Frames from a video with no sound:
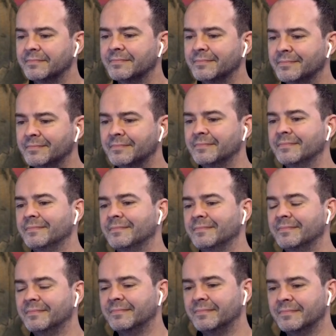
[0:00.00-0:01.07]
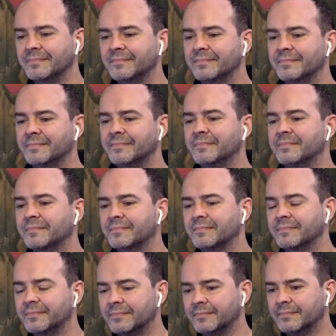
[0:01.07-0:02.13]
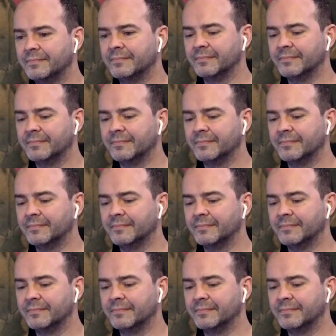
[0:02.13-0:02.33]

(not speaking)